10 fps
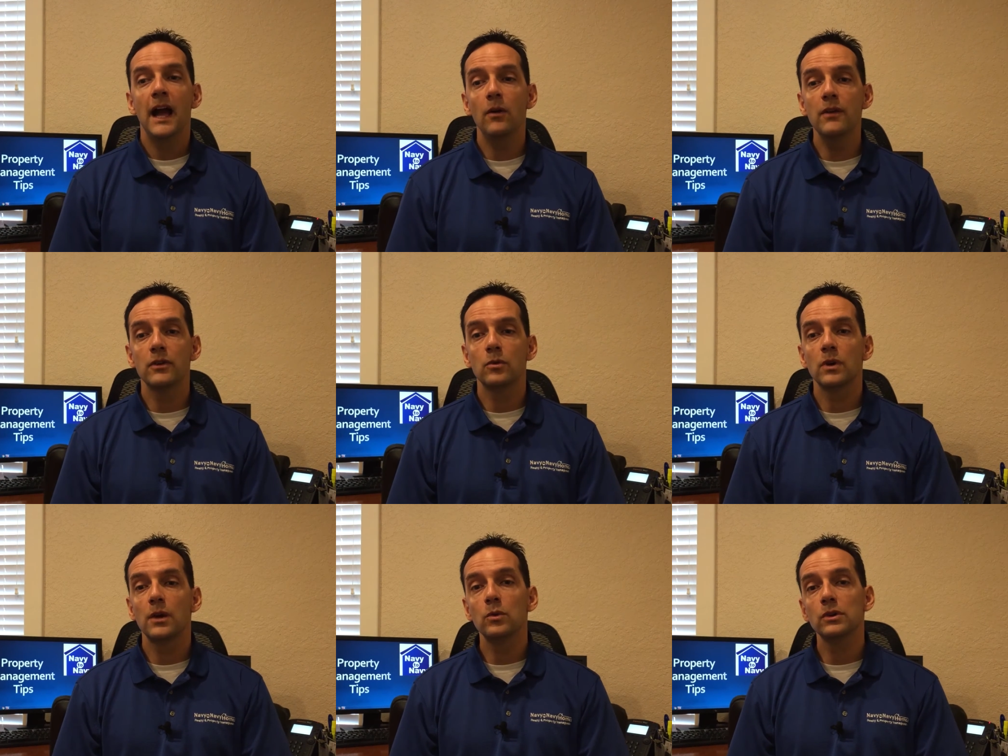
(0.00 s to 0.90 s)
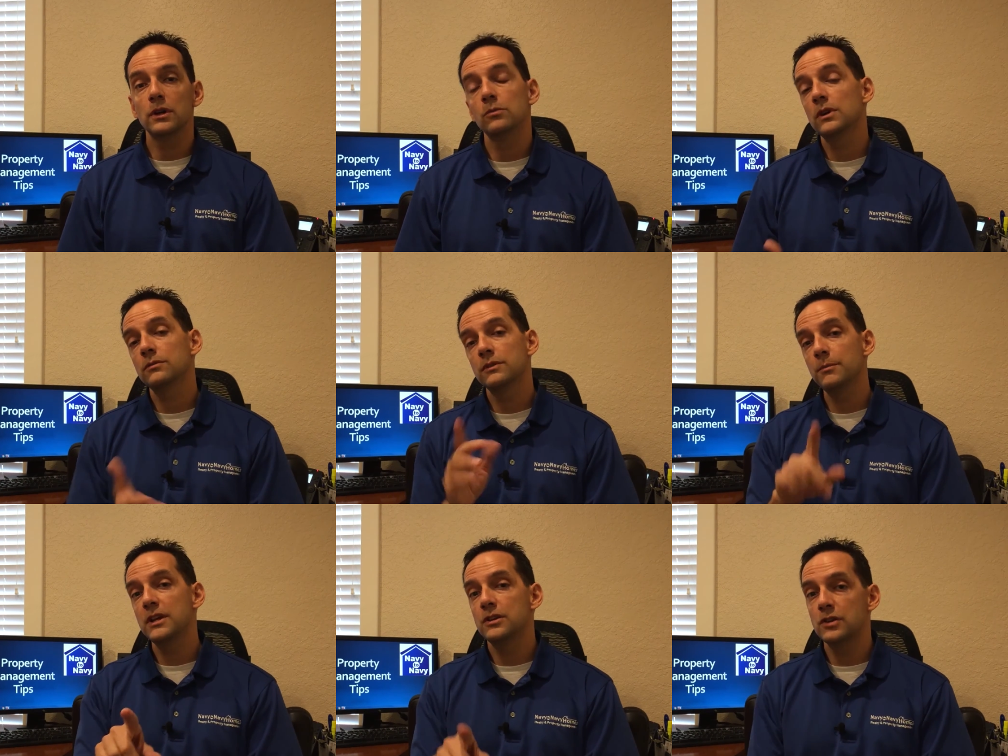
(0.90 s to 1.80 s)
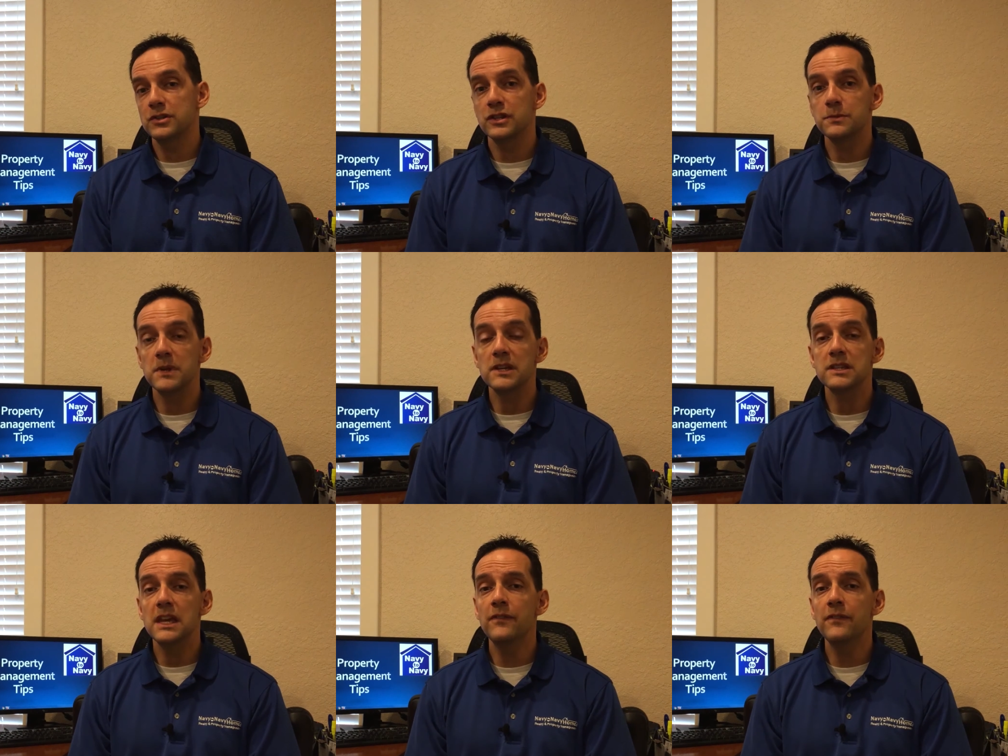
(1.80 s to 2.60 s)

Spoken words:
However, what I will, well, let me address this piece.